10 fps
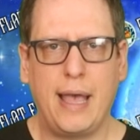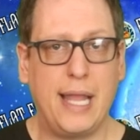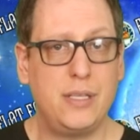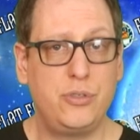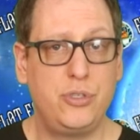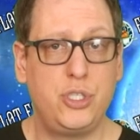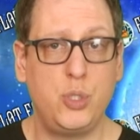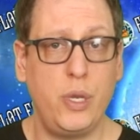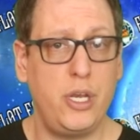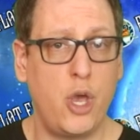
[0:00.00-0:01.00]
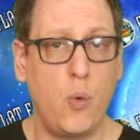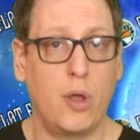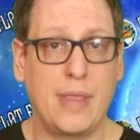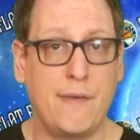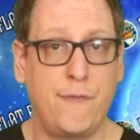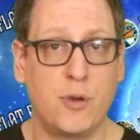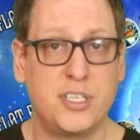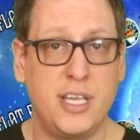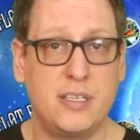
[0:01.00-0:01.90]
And do we know what that force